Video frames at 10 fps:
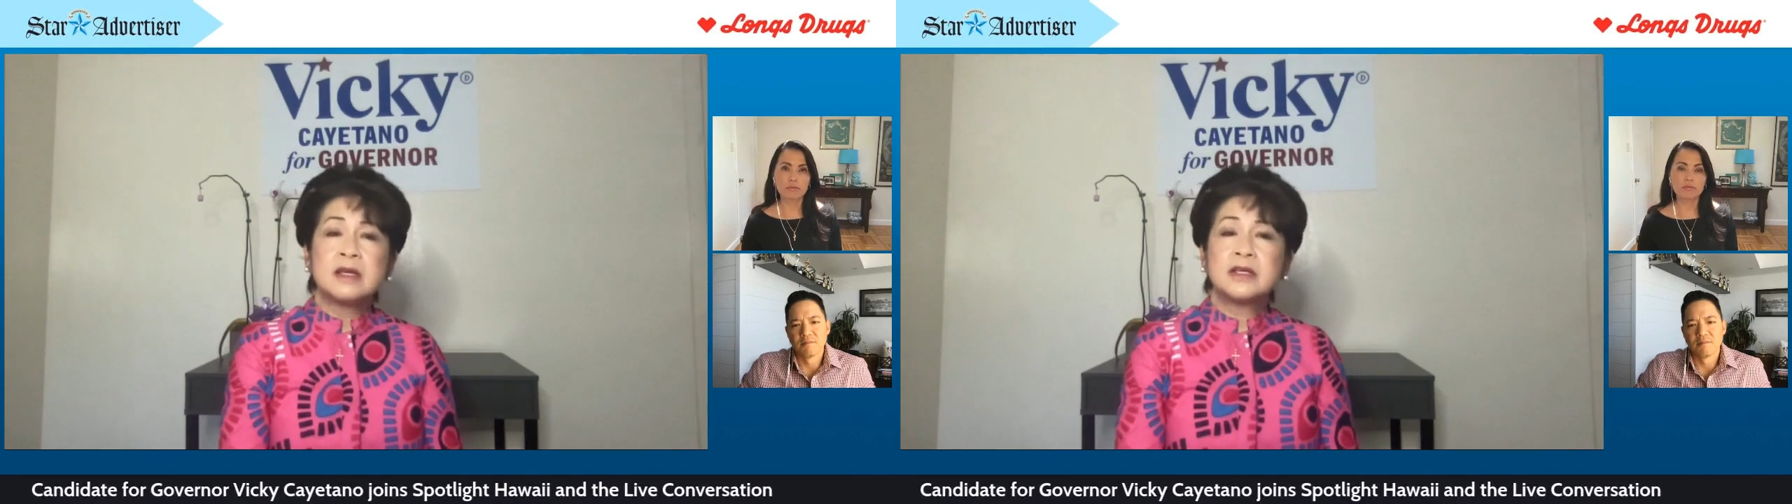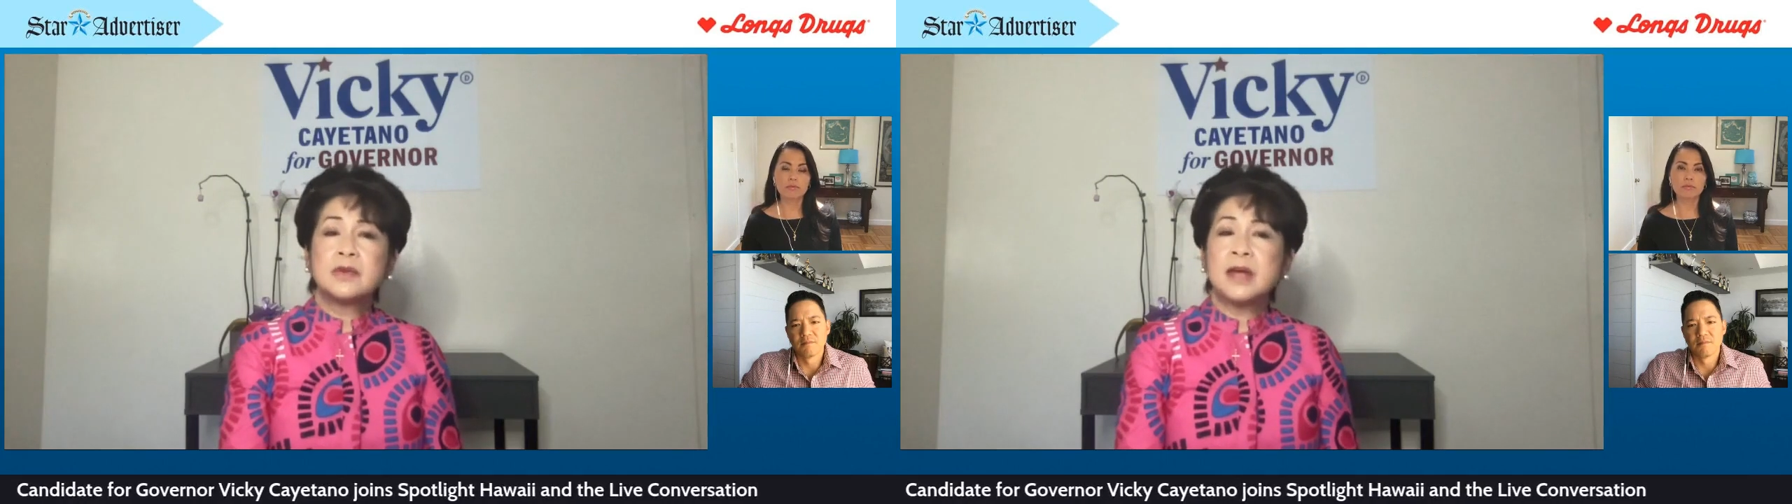
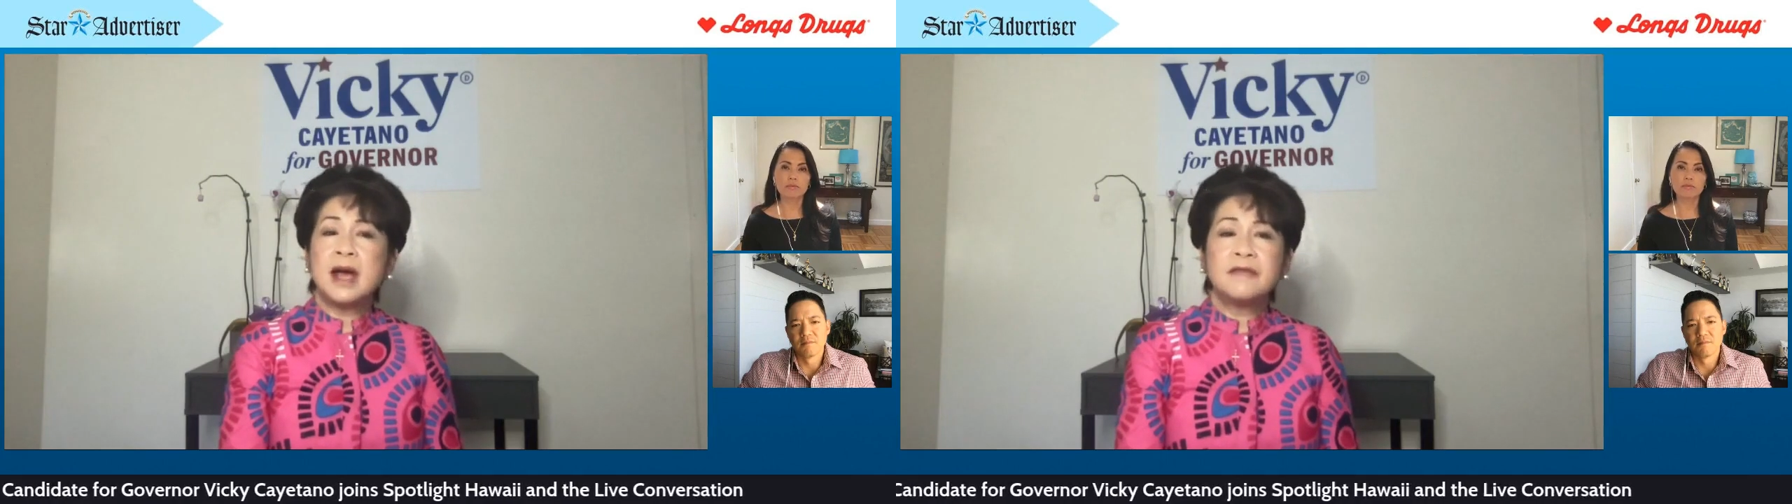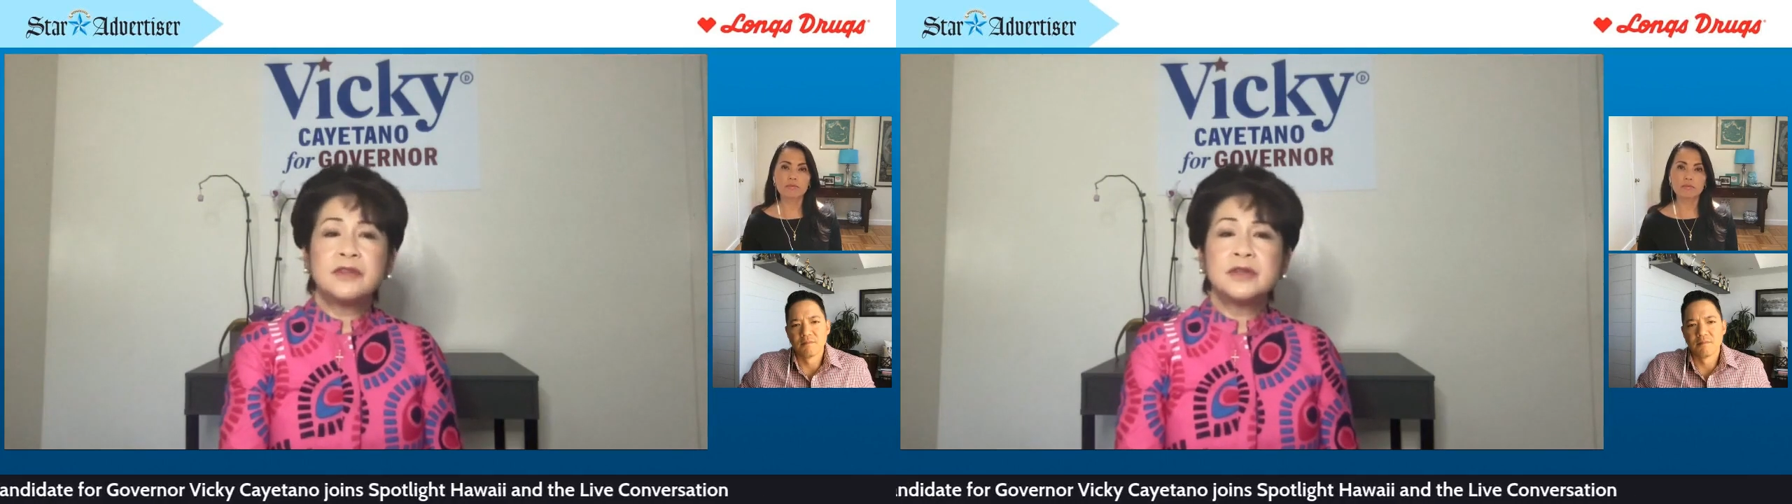So we
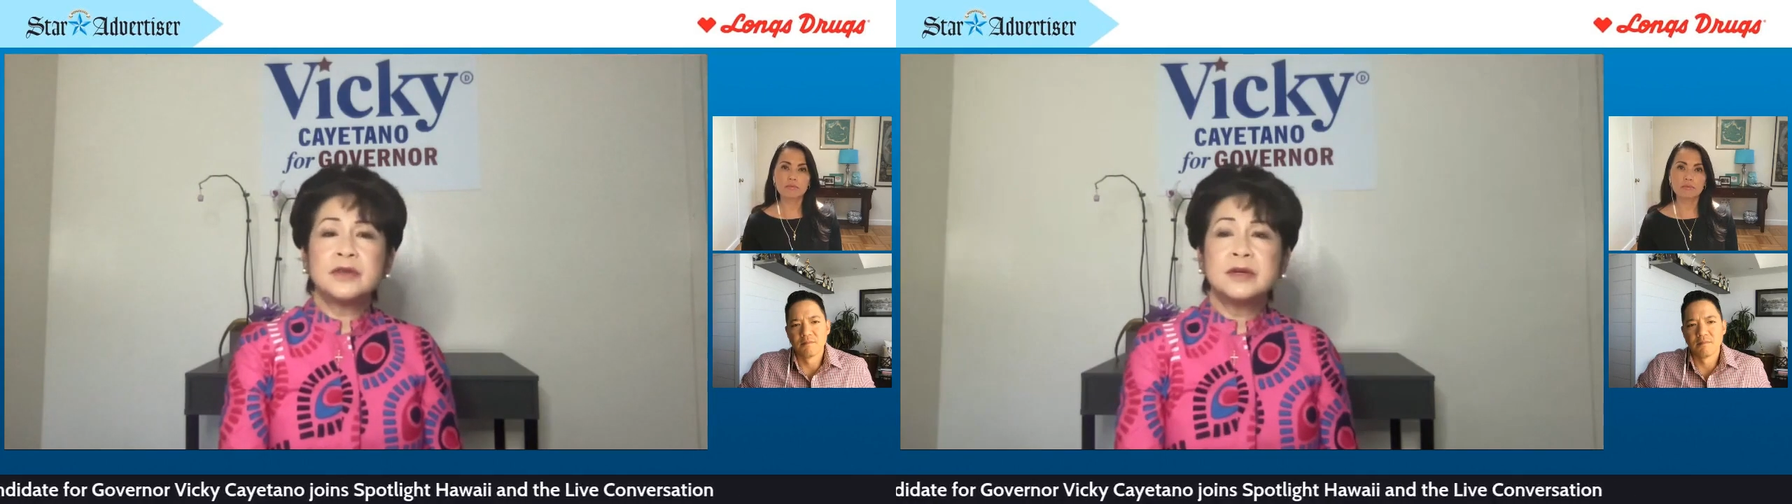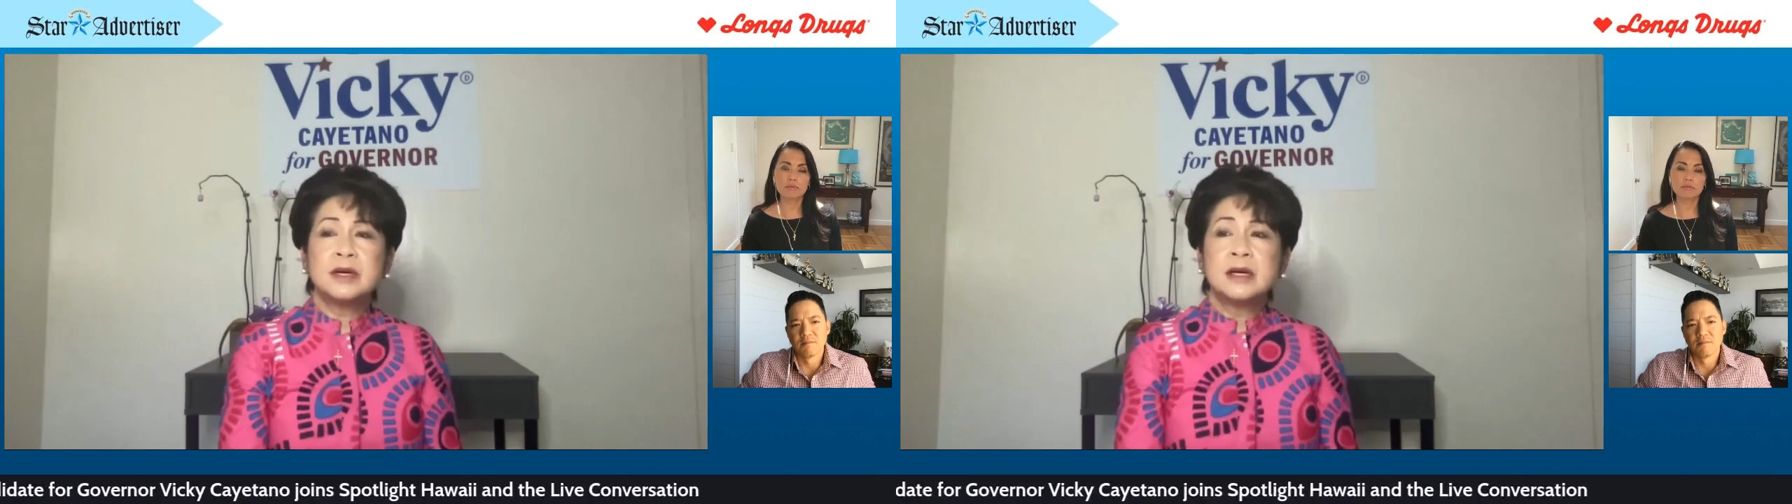have
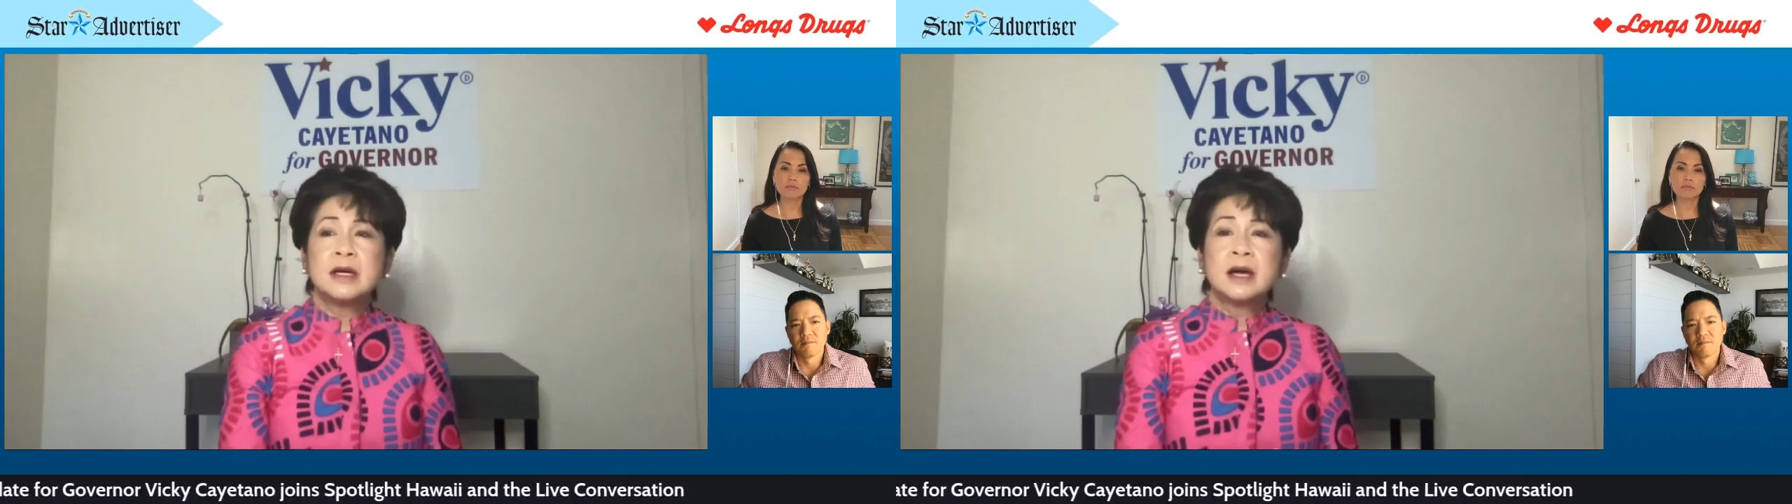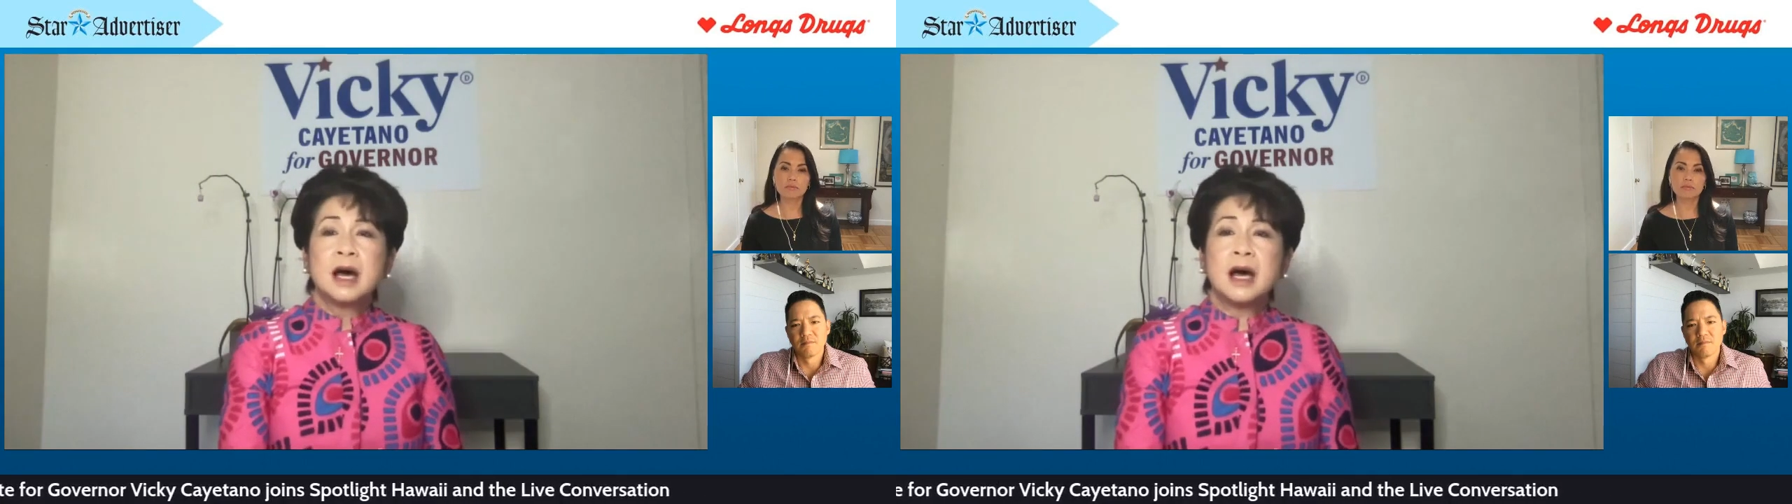to
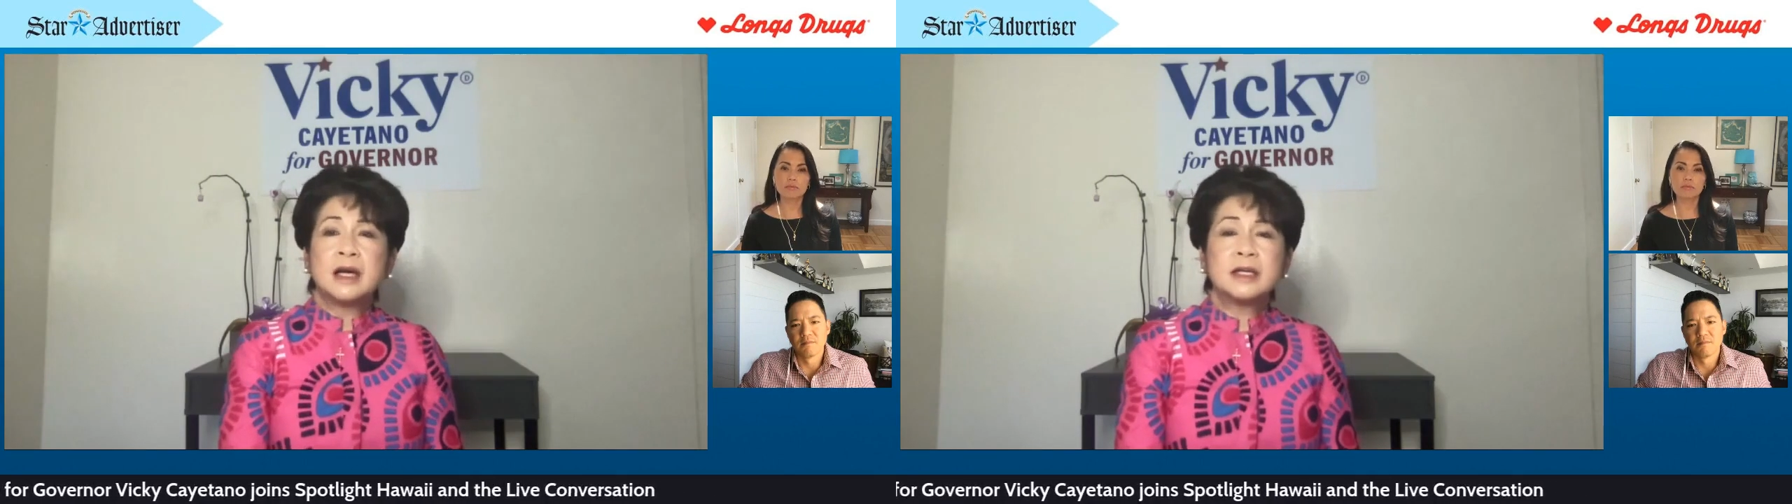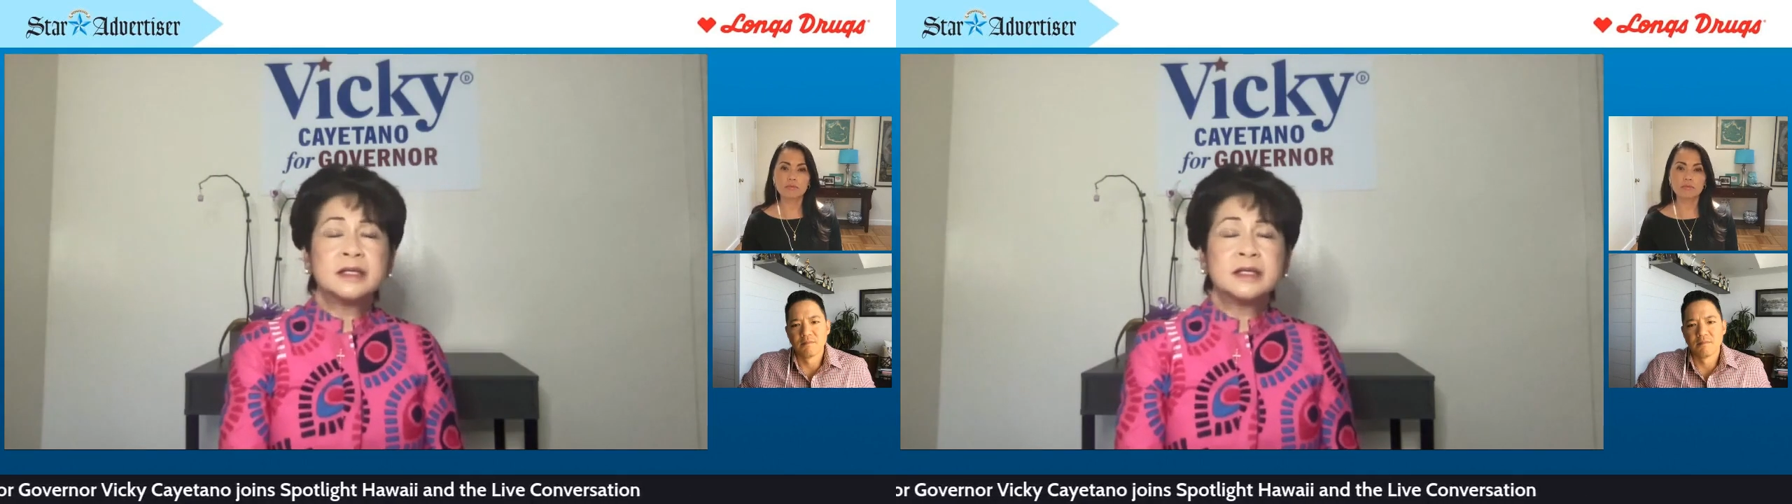uh,